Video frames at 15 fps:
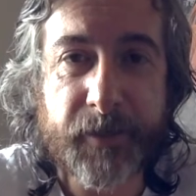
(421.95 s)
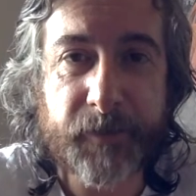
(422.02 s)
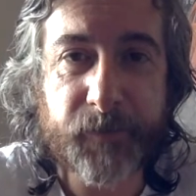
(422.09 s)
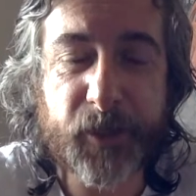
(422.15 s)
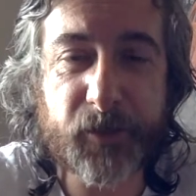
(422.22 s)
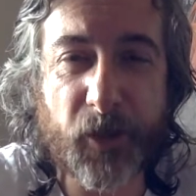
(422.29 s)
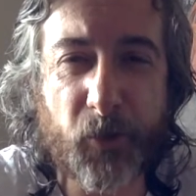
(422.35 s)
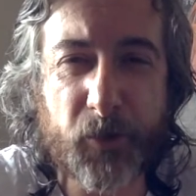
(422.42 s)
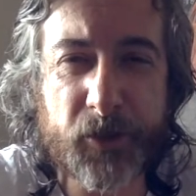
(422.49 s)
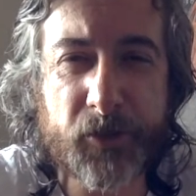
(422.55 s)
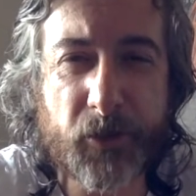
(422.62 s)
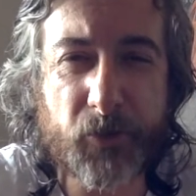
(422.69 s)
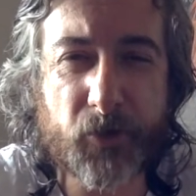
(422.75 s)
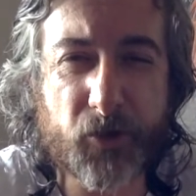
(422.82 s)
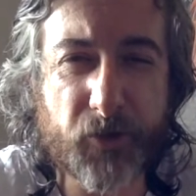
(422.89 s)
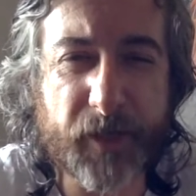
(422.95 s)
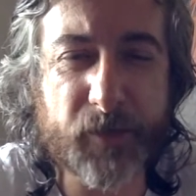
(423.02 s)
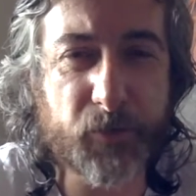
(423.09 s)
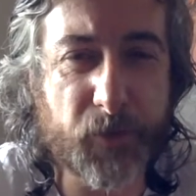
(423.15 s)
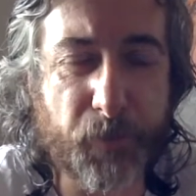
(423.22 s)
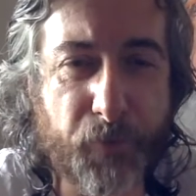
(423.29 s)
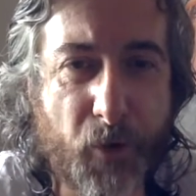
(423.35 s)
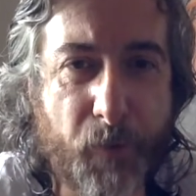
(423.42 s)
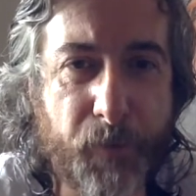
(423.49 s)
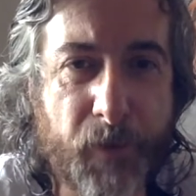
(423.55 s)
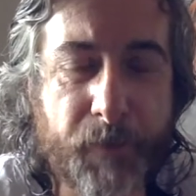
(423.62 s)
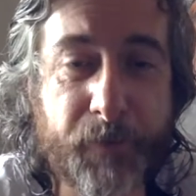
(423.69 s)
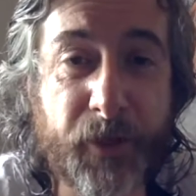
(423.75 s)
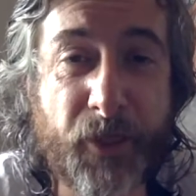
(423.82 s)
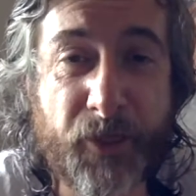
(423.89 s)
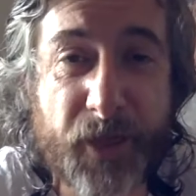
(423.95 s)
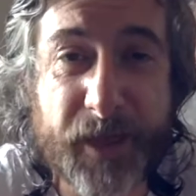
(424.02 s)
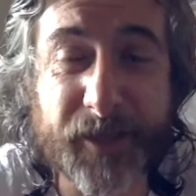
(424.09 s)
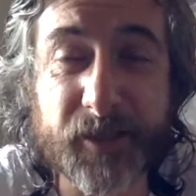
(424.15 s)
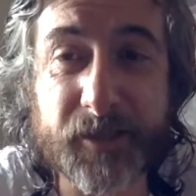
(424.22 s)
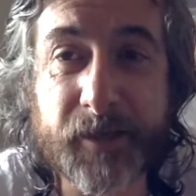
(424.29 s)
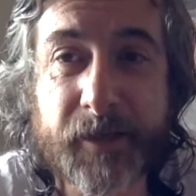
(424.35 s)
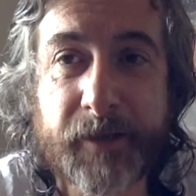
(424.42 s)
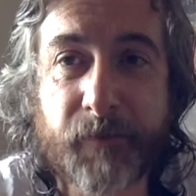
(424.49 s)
because I always knew stress was a problem, but this